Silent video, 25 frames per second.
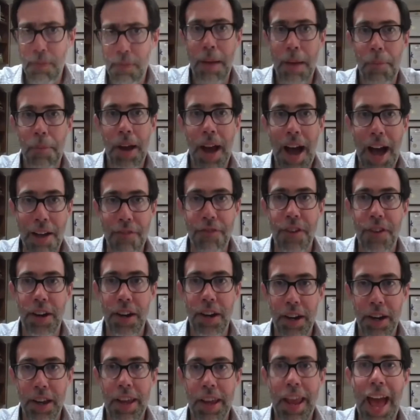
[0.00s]
am
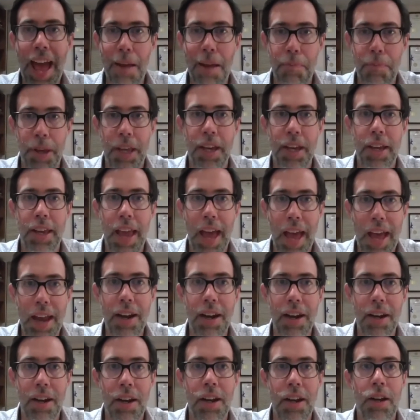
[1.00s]
confident it can be
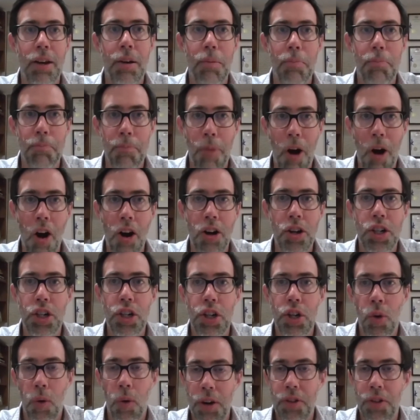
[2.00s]
again, march
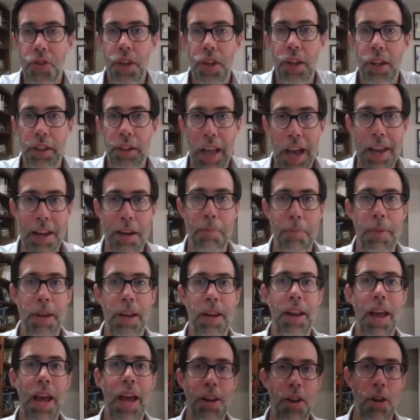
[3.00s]
towards the Enlightenment
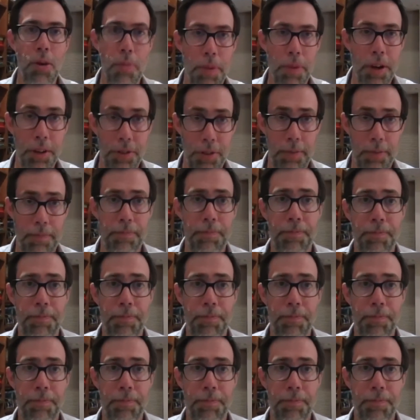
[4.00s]
and humanism.